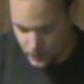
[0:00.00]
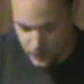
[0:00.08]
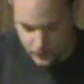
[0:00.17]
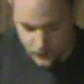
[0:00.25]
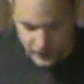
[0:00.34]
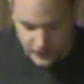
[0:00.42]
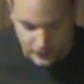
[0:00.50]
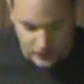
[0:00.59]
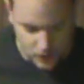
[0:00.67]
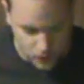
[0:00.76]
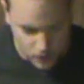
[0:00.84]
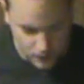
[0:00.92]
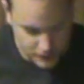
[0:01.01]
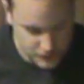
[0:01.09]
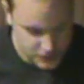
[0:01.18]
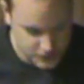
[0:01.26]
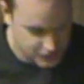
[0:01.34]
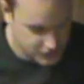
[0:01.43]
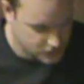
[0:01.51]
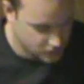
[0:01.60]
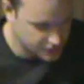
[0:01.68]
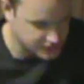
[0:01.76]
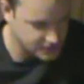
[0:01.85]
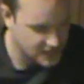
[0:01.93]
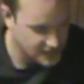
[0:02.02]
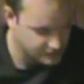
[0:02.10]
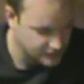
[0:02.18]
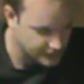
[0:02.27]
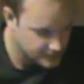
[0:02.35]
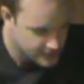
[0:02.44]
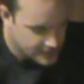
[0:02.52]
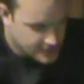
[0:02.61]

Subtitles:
over in the corner since I started diving.